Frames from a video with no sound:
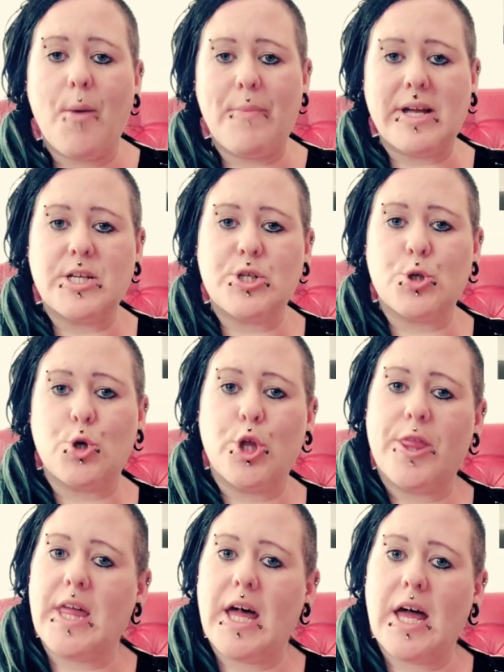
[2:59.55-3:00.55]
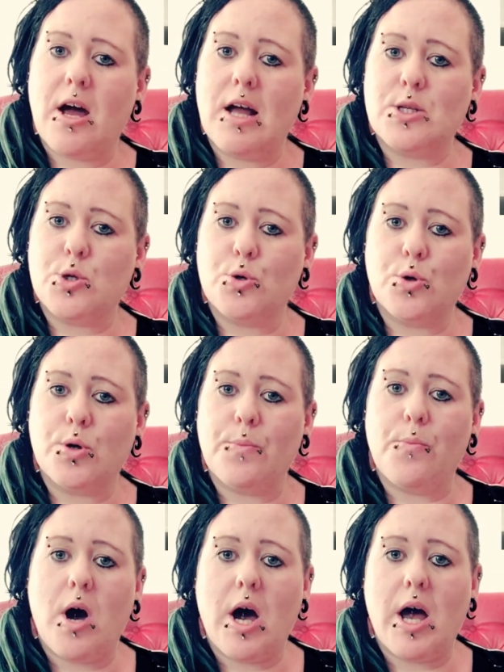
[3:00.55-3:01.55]
made sure that I took
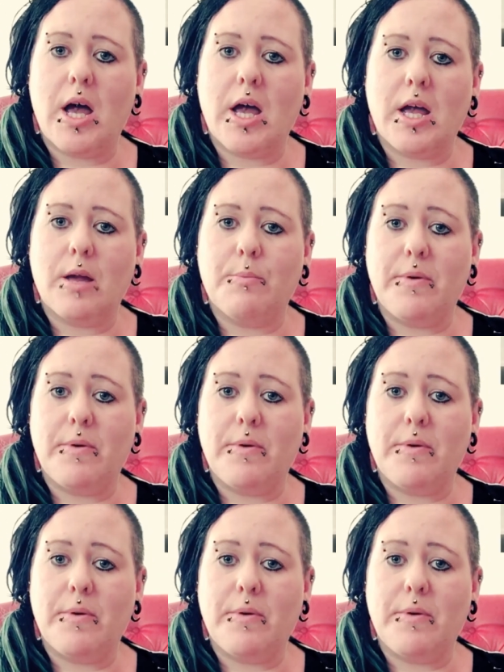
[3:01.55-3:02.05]
my